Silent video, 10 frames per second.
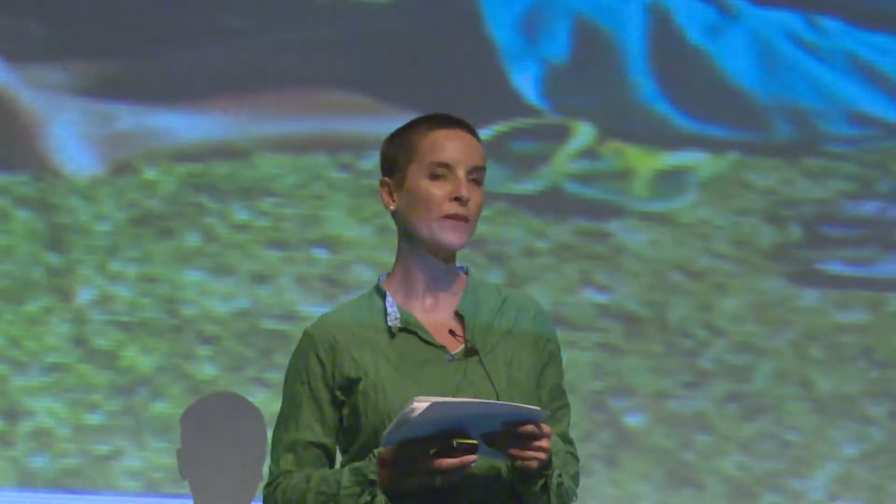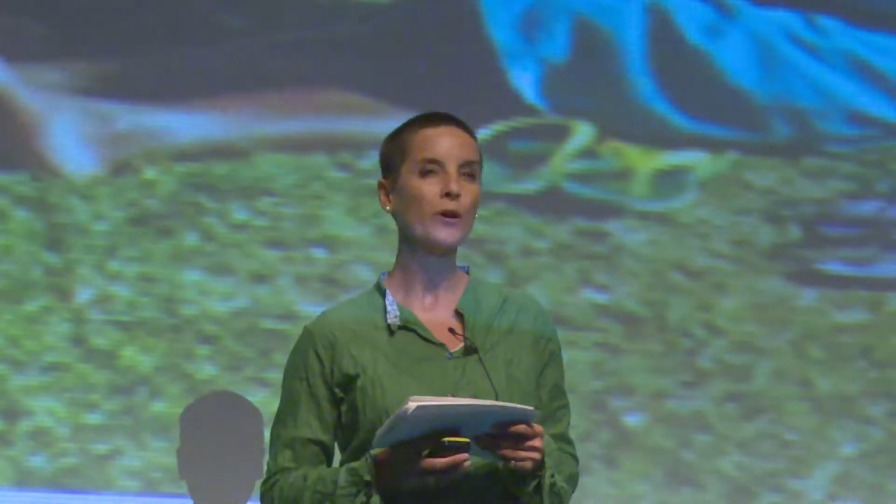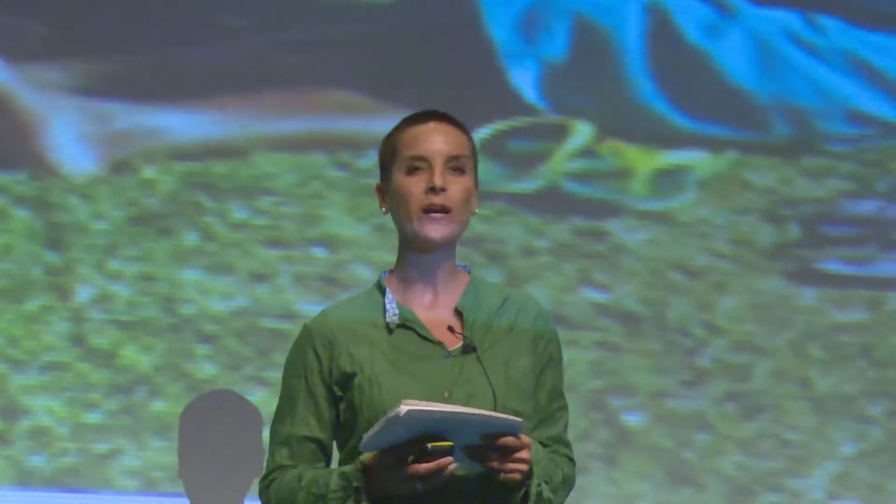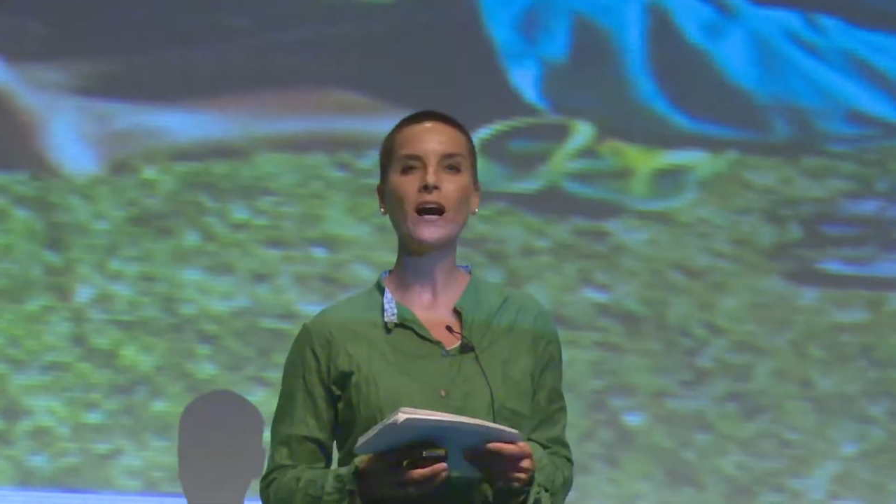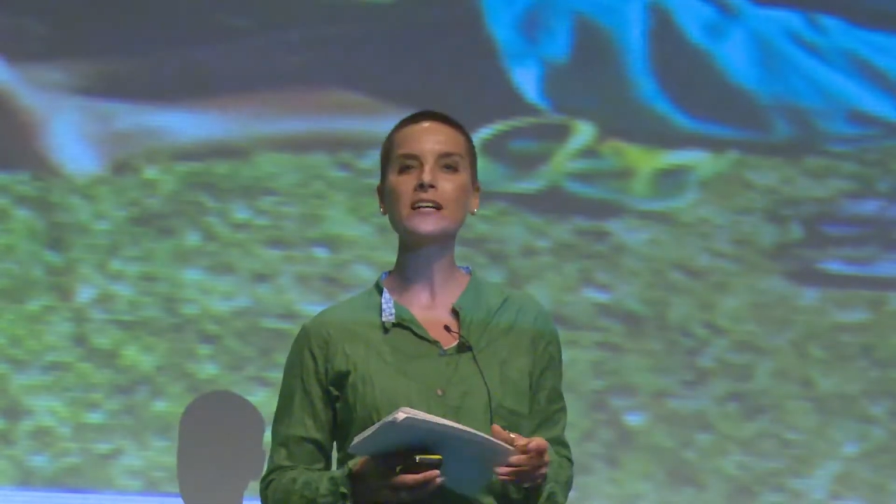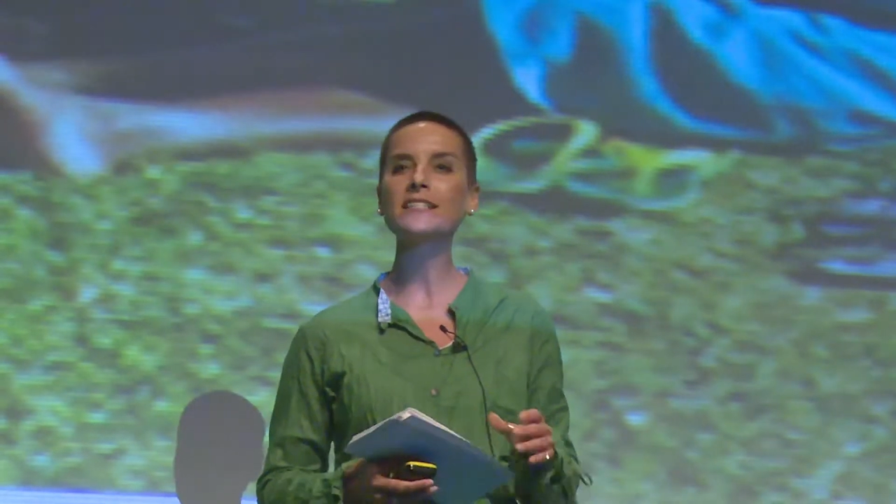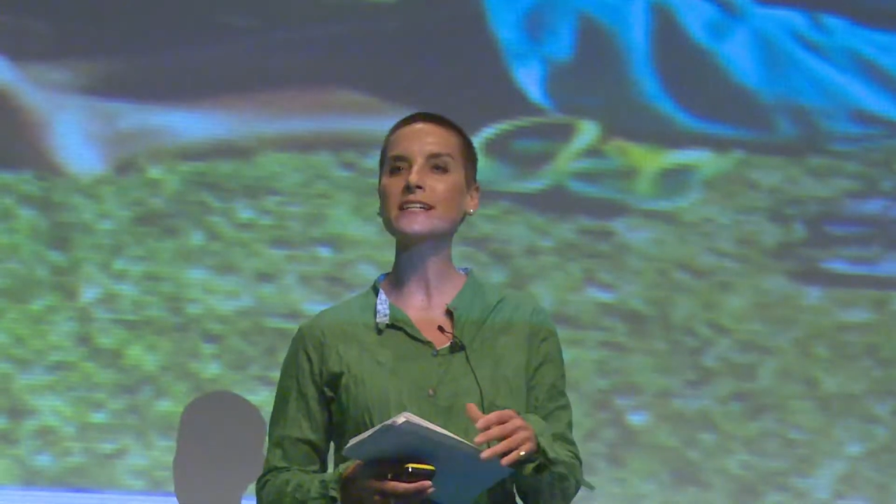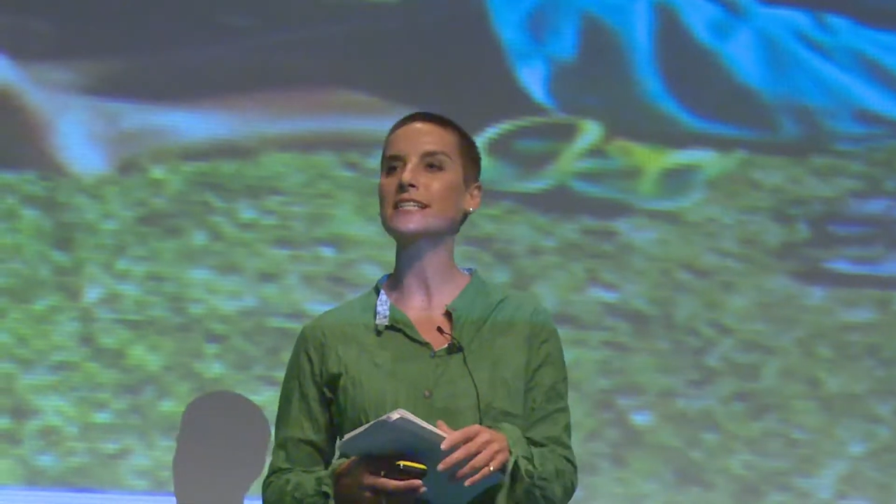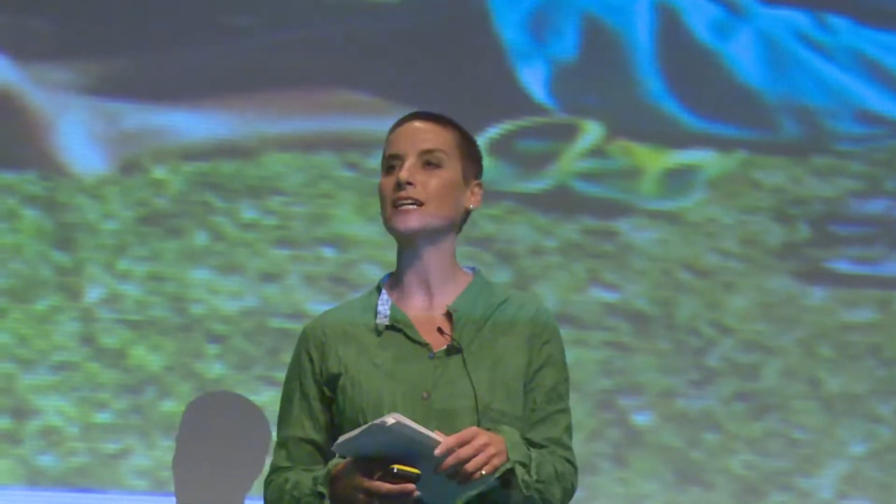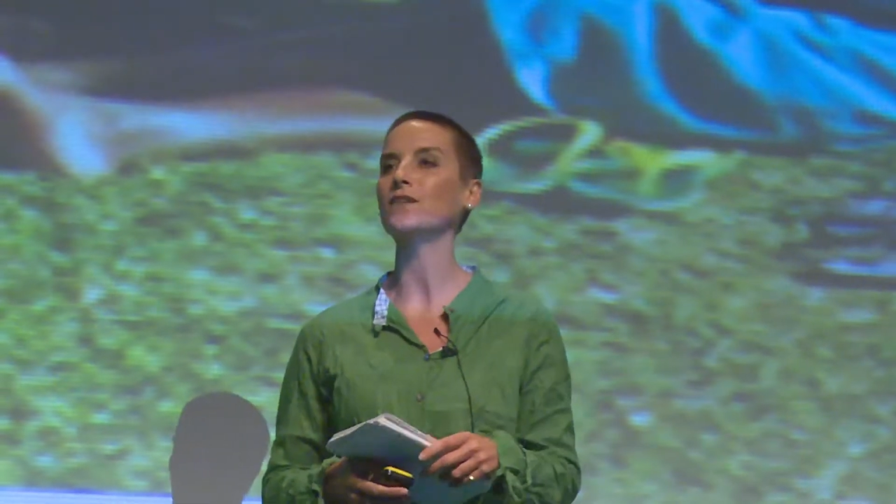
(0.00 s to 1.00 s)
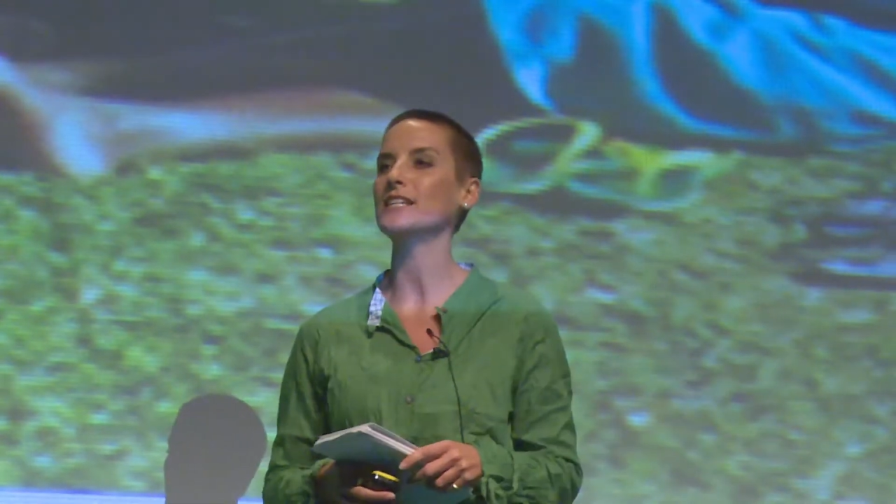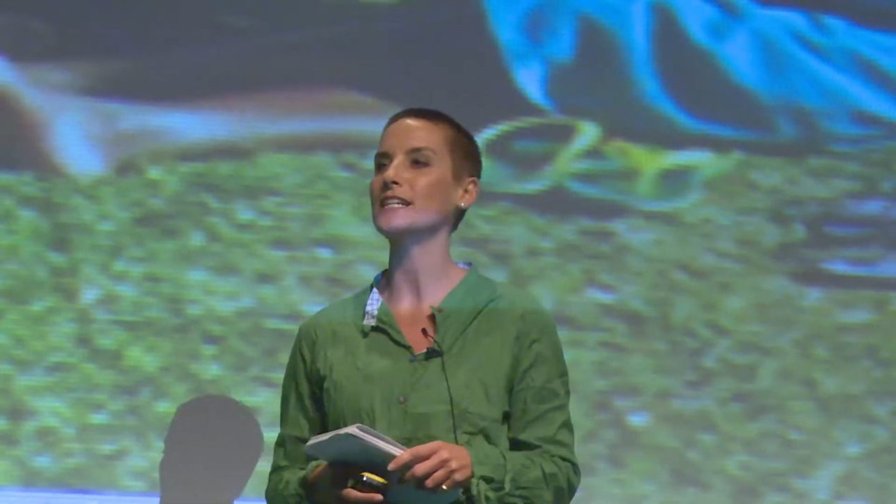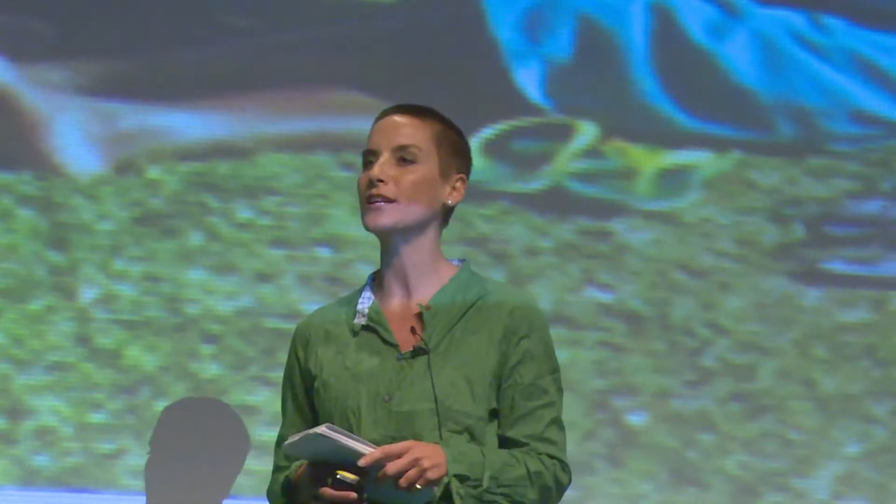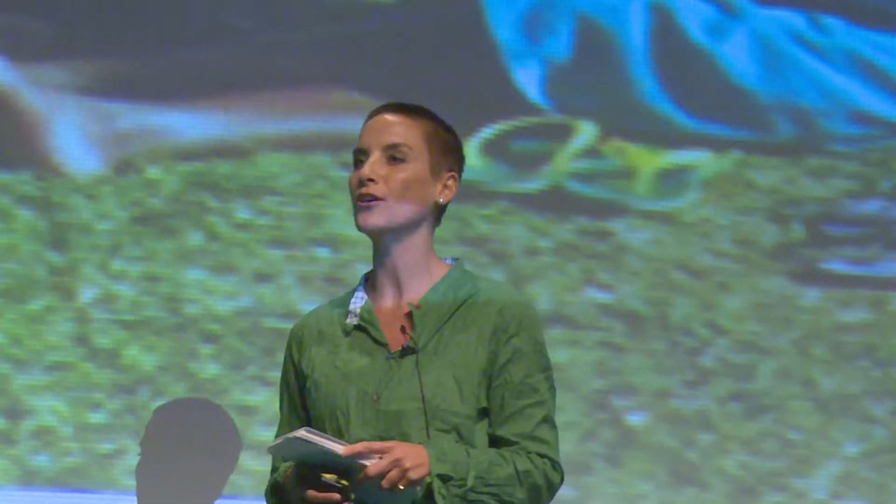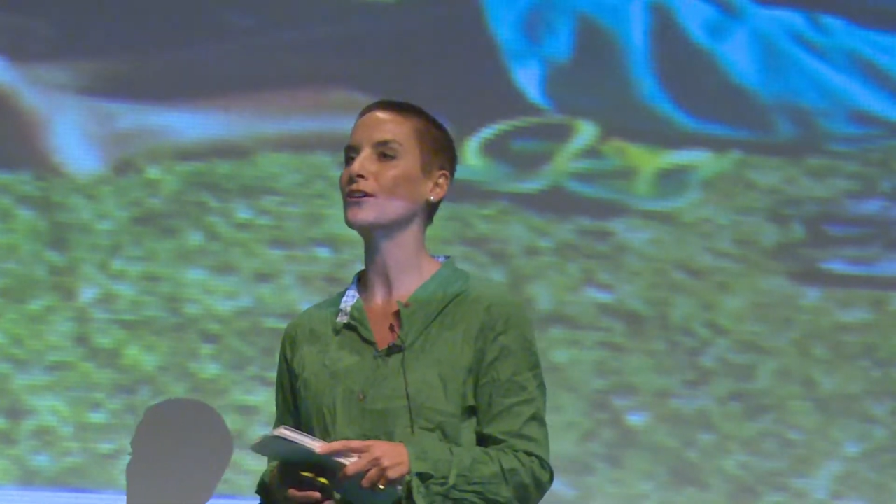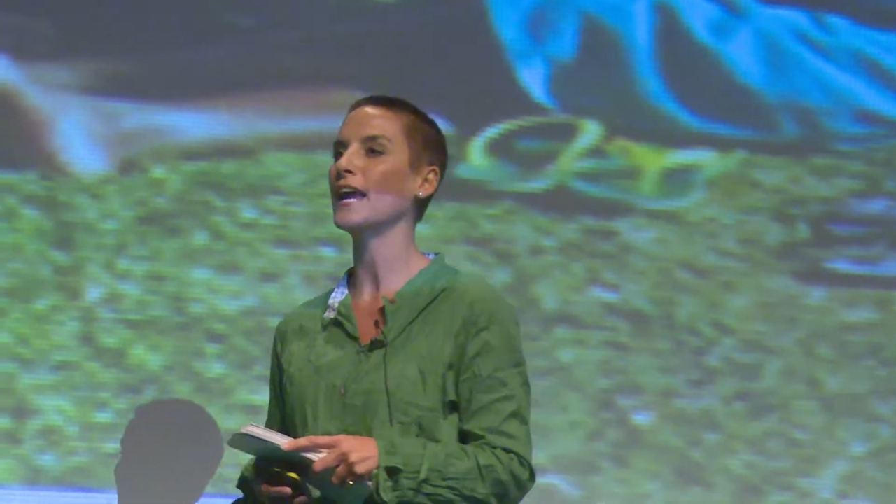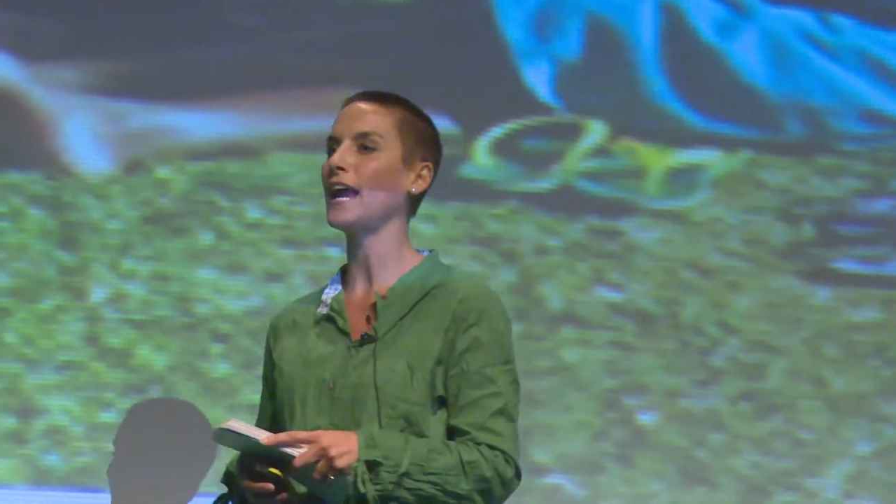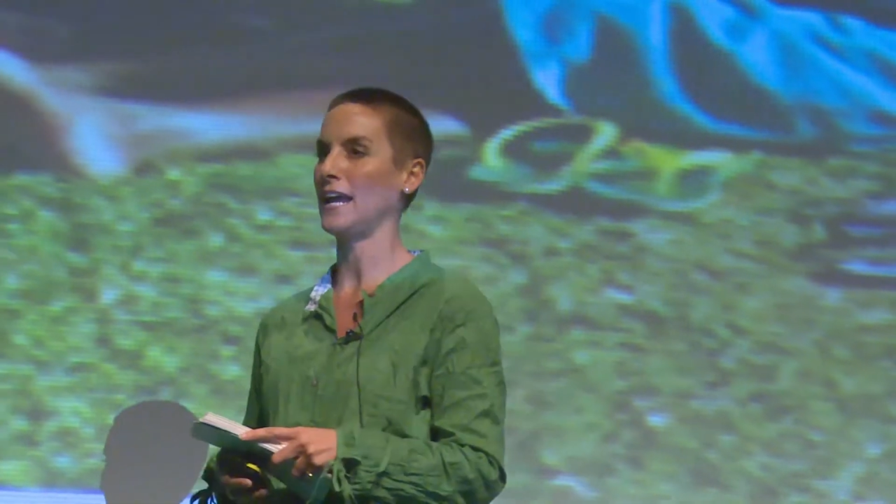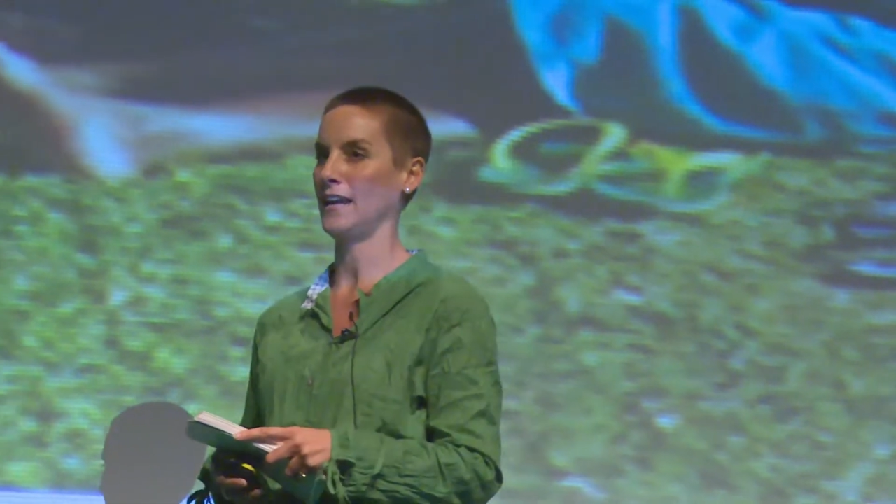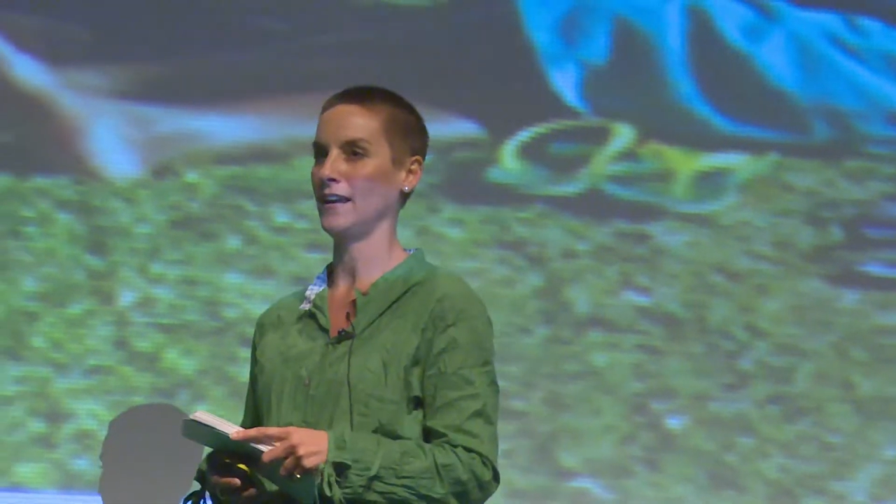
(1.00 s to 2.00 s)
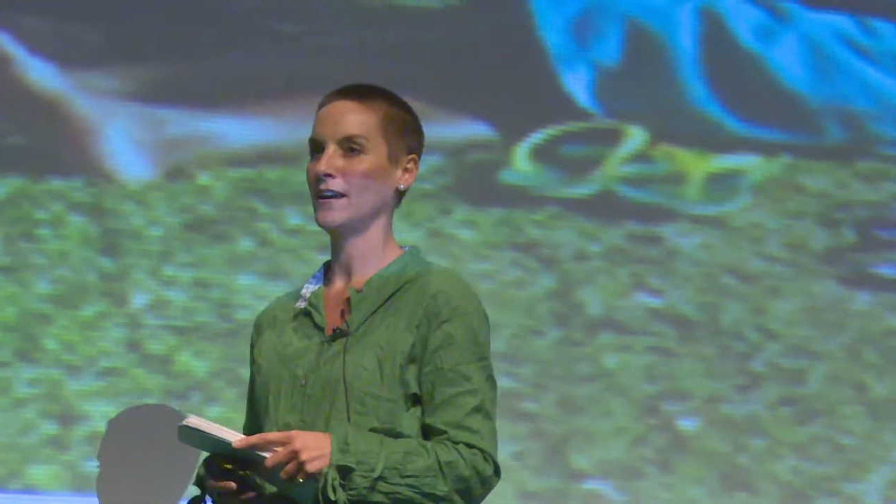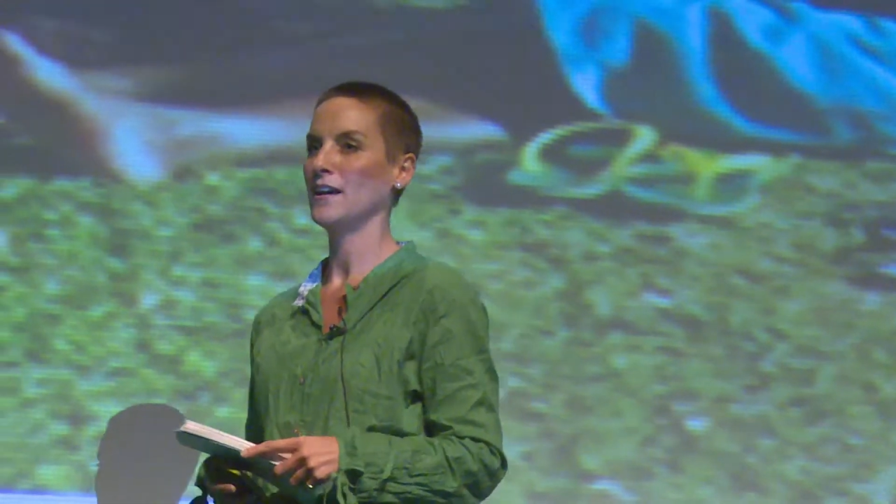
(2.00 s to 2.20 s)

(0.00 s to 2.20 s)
We asked ourselves, is it okay